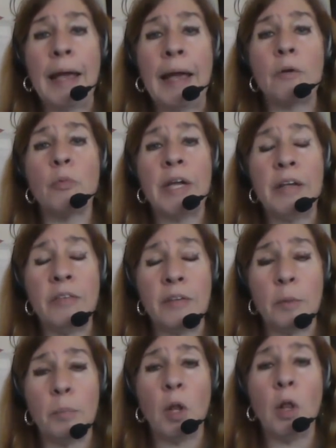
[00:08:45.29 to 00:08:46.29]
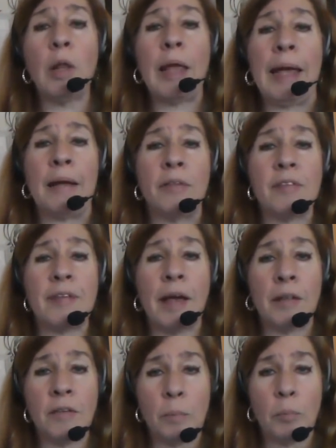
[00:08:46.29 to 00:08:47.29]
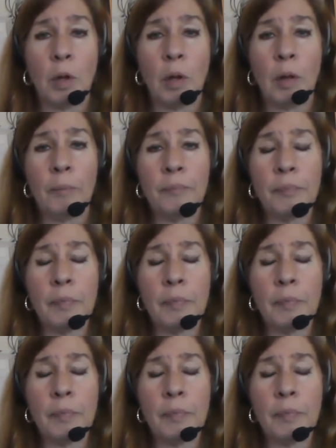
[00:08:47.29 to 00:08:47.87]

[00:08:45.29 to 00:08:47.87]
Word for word: and reasonable and sensible.